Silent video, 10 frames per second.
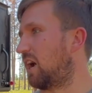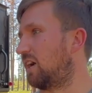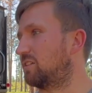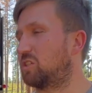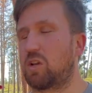
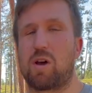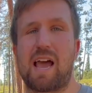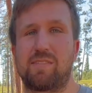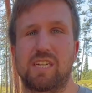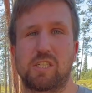So
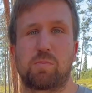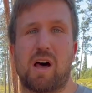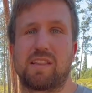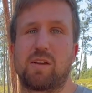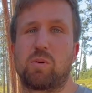having a
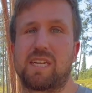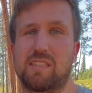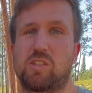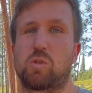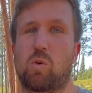spot that we
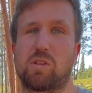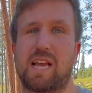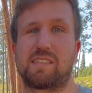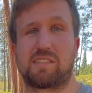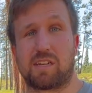can store
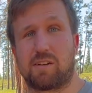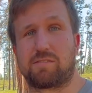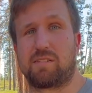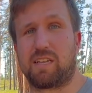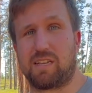that stuff